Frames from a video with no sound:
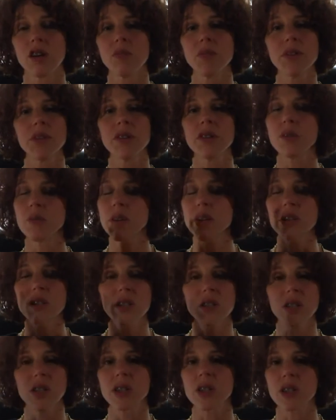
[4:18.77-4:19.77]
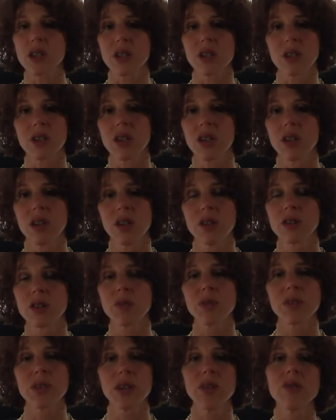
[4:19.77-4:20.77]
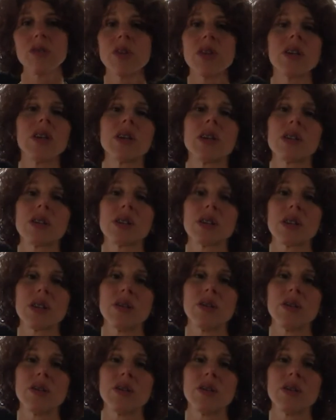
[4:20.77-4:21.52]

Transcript: open your imagination to whatever it is